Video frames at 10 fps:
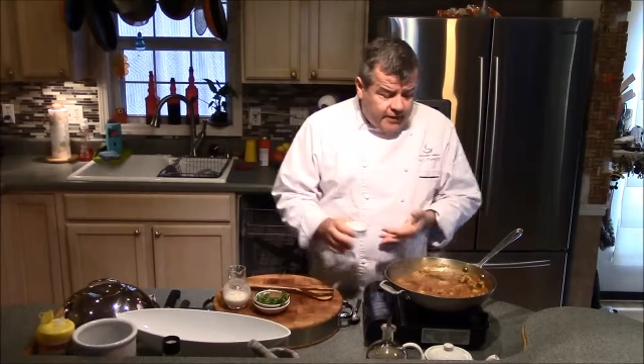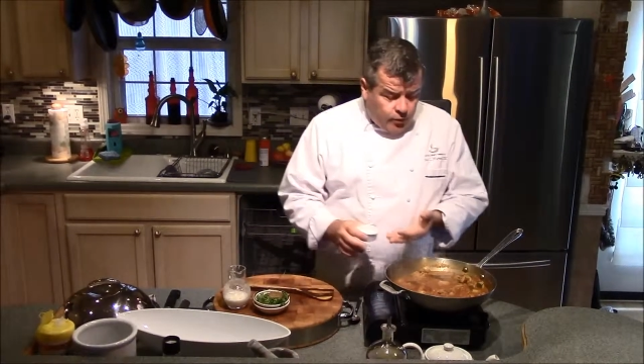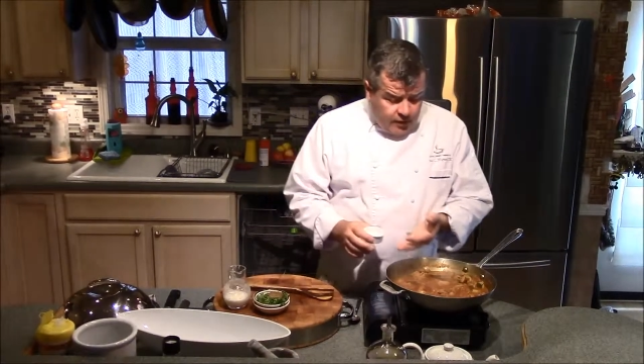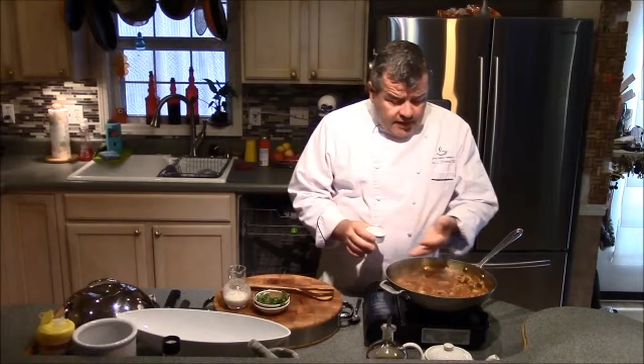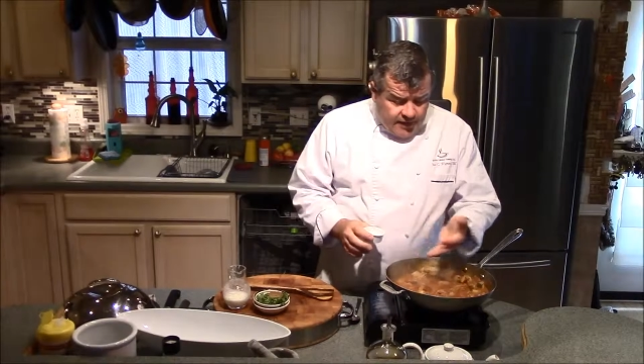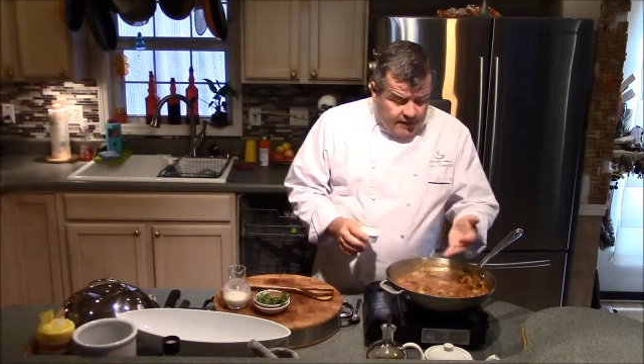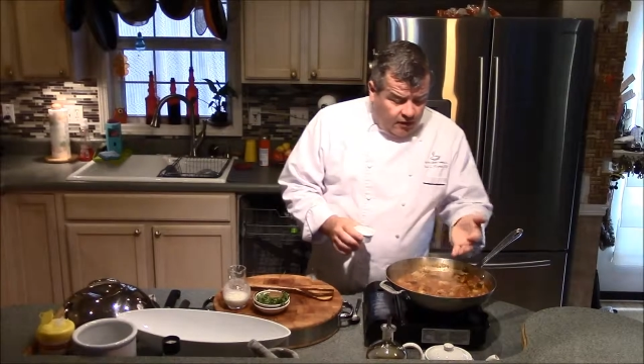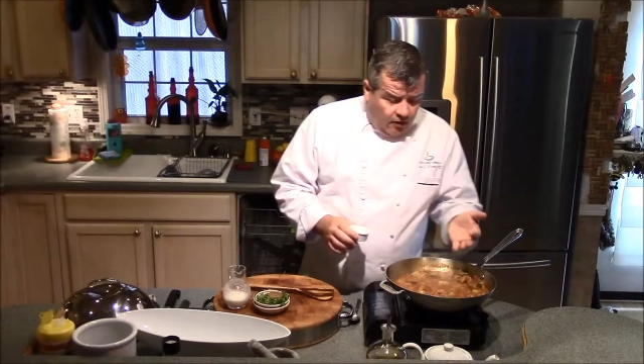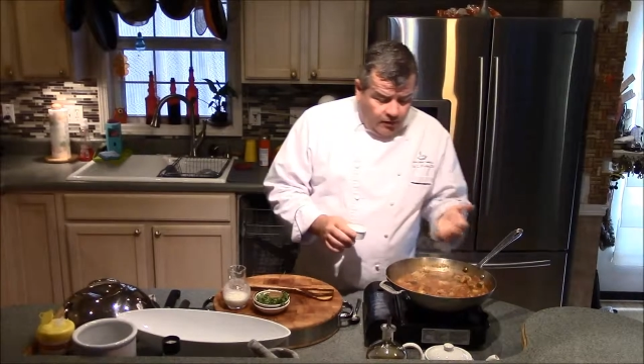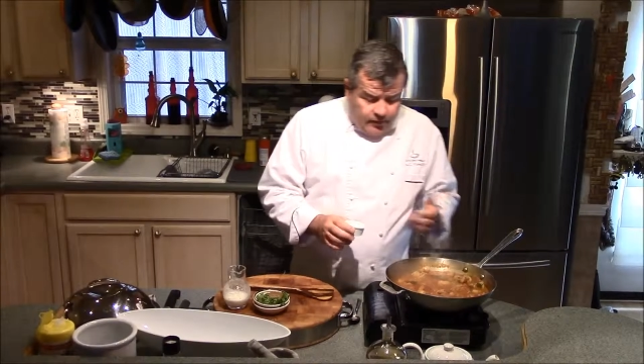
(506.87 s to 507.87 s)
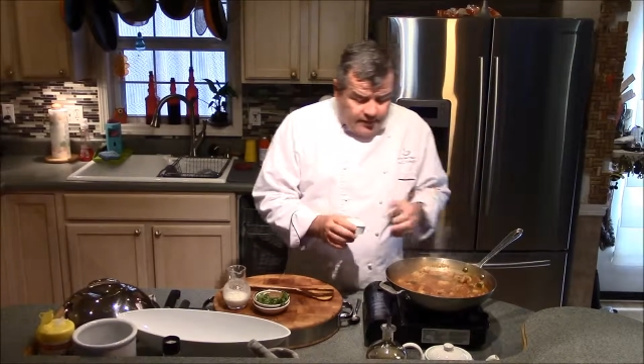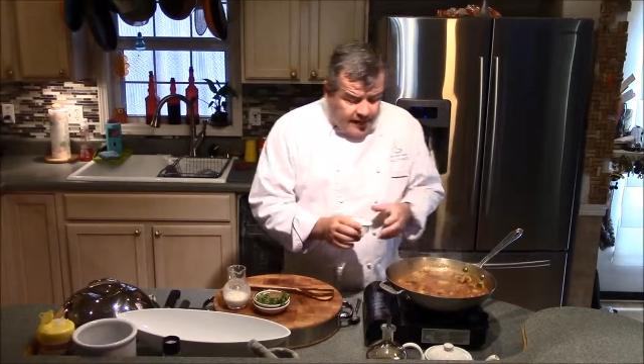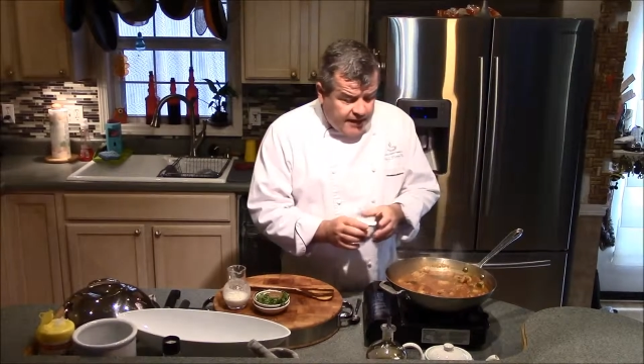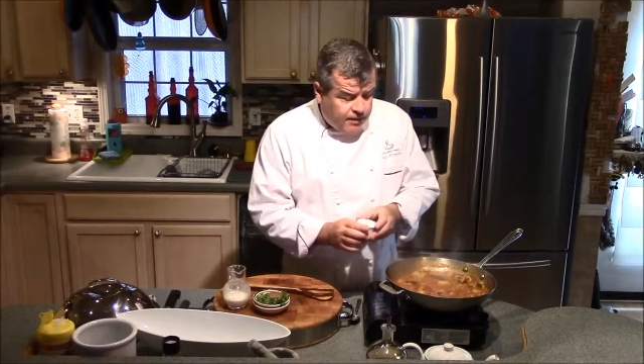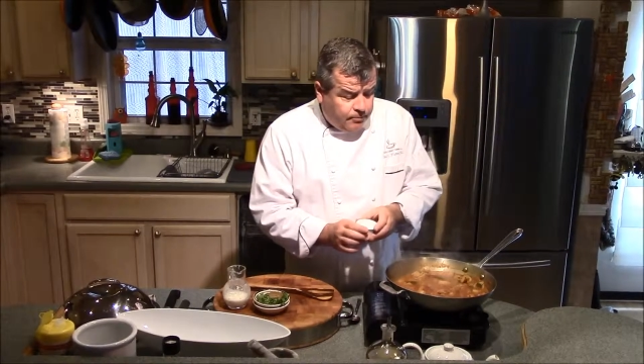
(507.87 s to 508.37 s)
We're hitting all the
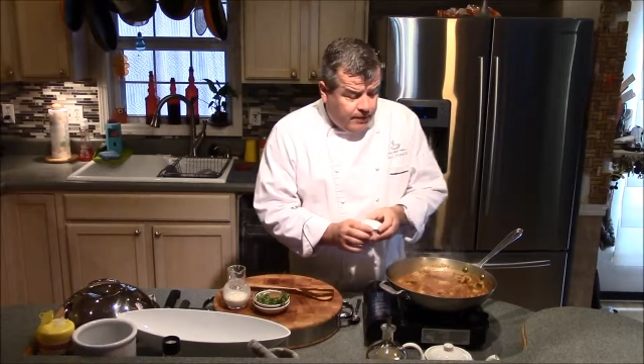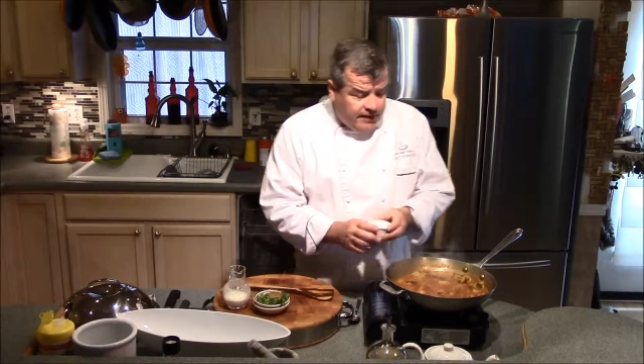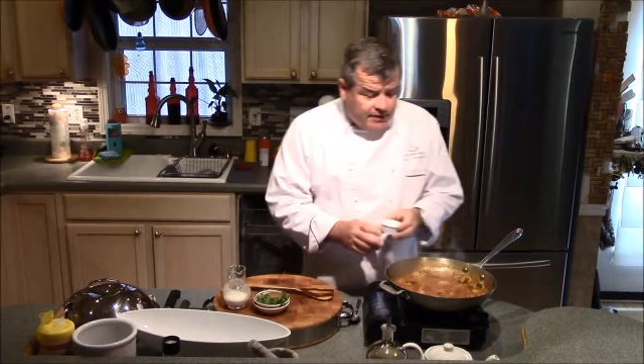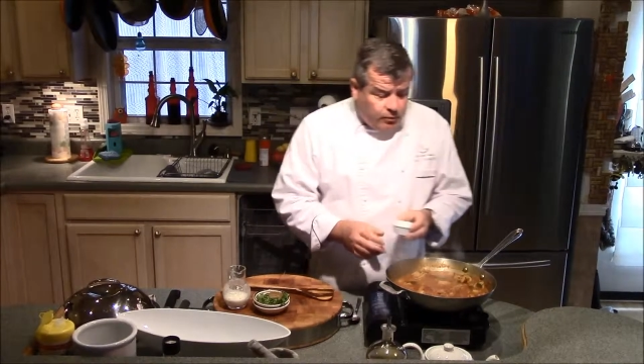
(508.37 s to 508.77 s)
taste buds.